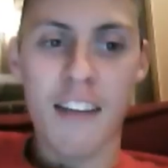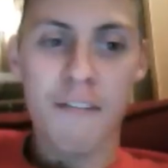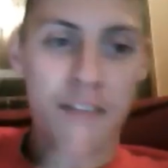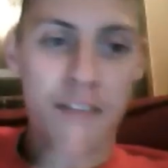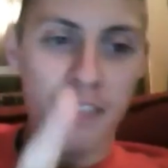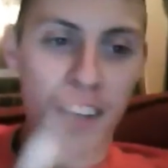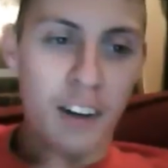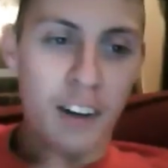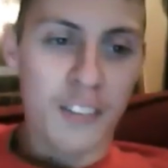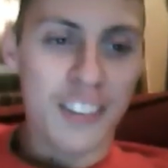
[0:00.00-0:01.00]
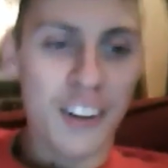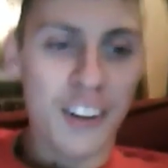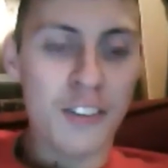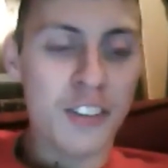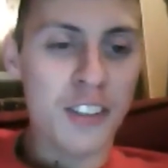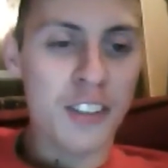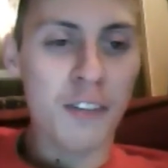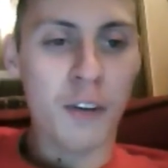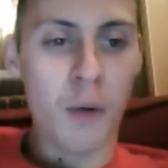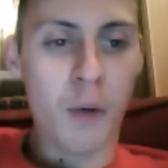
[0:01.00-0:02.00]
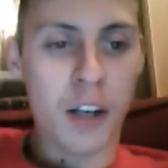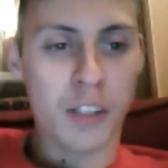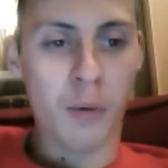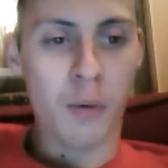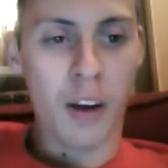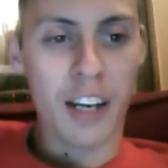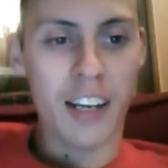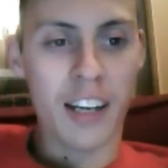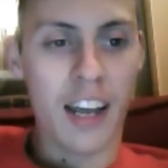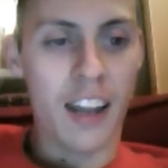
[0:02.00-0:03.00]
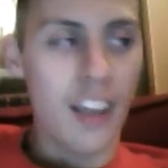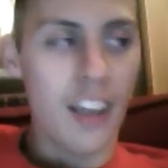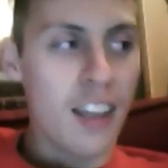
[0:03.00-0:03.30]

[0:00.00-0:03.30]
If you watch The Walking Dead,